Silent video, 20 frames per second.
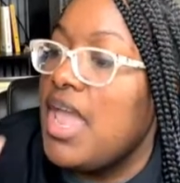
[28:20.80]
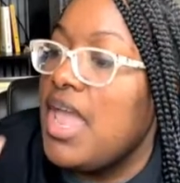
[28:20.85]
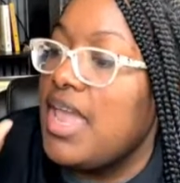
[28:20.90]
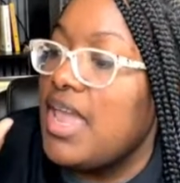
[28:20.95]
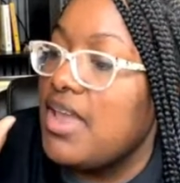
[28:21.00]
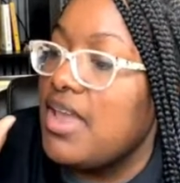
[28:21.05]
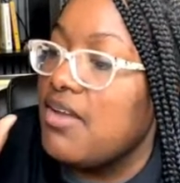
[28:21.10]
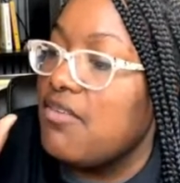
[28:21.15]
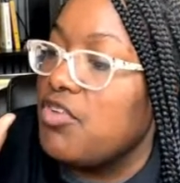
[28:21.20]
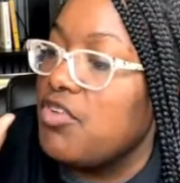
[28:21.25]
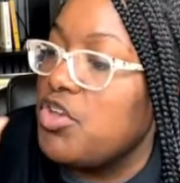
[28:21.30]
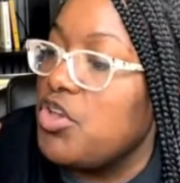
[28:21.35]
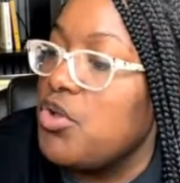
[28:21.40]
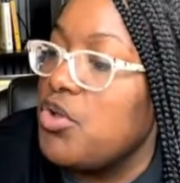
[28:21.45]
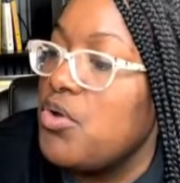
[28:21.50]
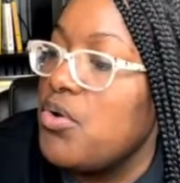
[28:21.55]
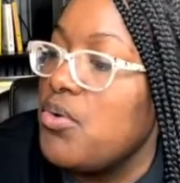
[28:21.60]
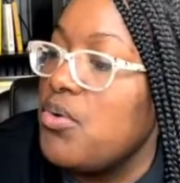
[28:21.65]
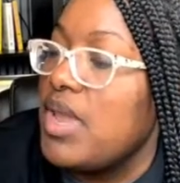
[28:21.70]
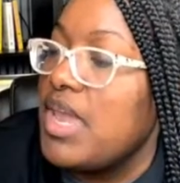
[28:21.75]
If
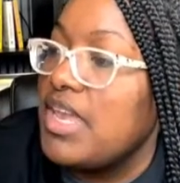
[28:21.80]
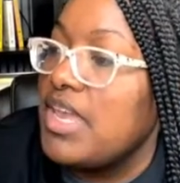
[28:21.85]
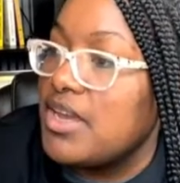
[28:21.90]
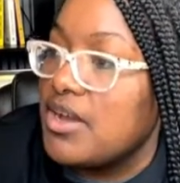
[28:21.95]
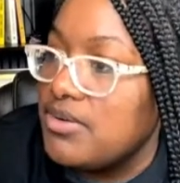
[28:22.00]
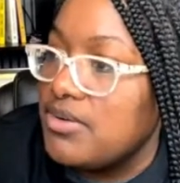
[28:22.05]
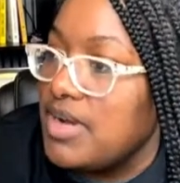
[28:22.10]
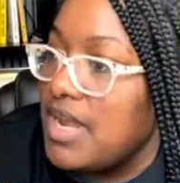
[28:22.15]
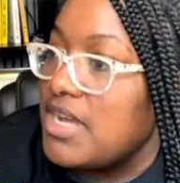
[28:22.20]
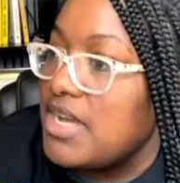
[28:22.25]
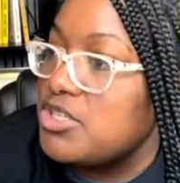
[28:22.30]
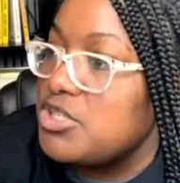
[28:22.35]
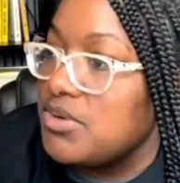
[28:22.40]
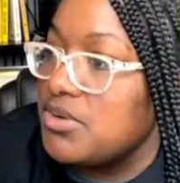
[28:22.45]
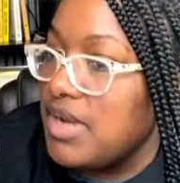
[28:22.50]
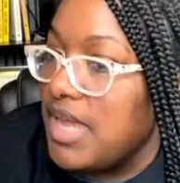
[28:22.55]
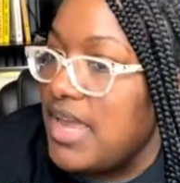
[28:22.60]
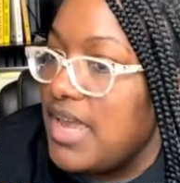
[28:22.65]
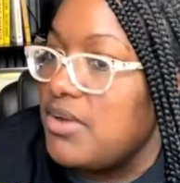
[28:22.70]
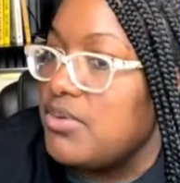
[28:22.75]
you, in your natural
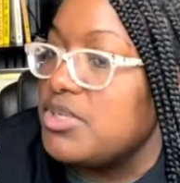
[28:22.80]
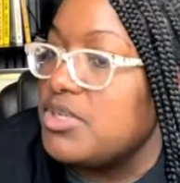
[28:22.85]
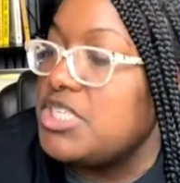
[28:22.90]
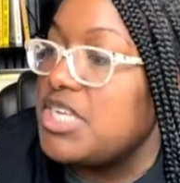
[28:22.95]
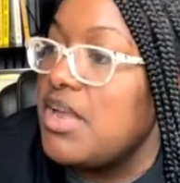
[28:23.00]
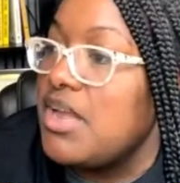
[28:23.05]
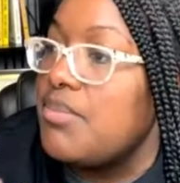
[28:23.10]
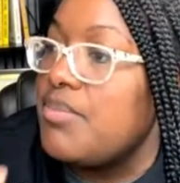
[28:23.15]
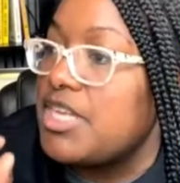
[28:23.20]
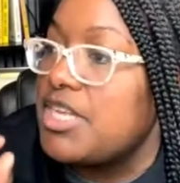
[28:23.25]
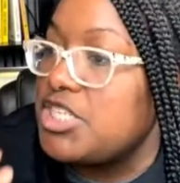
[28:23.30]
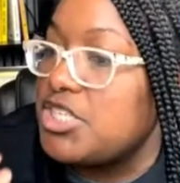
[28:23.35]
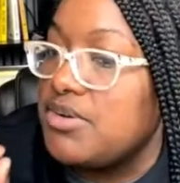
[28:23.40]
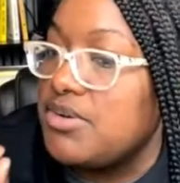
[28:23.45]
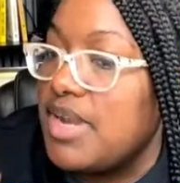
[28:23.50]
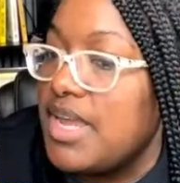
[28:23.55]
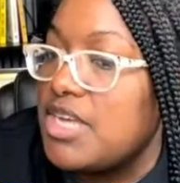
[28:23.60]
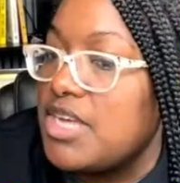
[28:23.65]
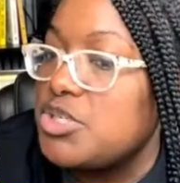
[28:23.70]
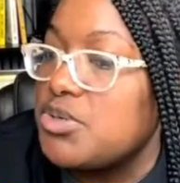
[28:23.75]
language, think about your
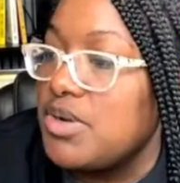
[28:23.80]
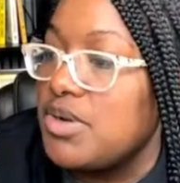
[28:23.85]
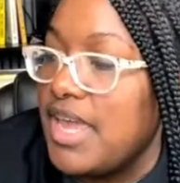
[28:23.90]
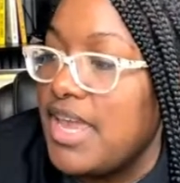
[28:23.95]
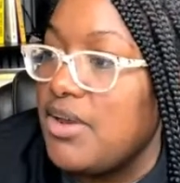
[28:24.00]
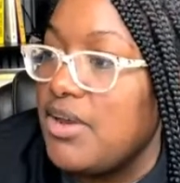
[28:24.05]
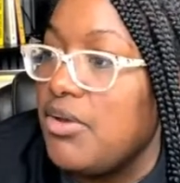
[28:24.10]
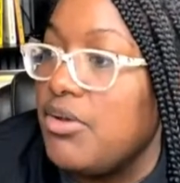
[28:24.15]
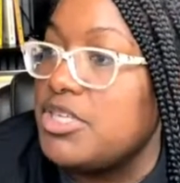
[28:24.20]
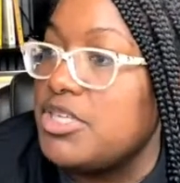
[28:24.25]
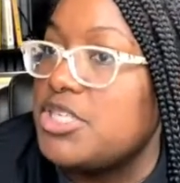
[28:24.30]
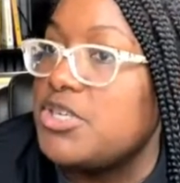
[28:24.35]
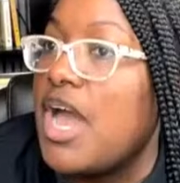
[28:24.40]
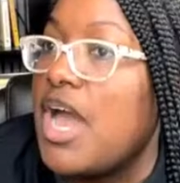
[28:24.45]
natural language,